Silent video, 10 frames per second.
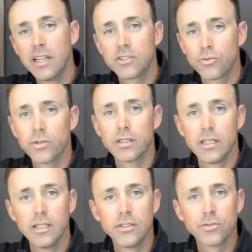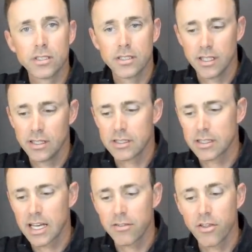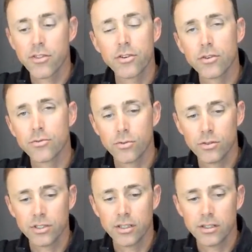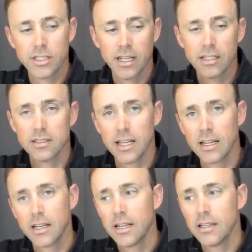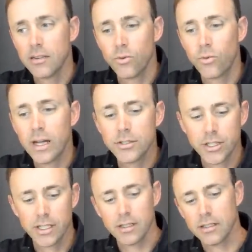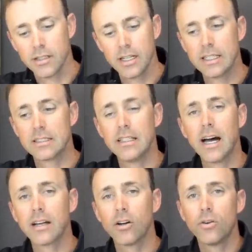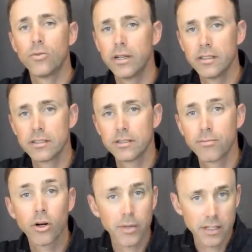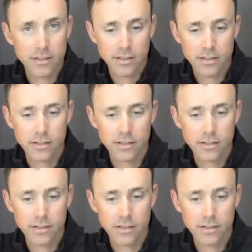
that's really interesting, this is kind of the third rule to understand, is that the wedging is not always permanent.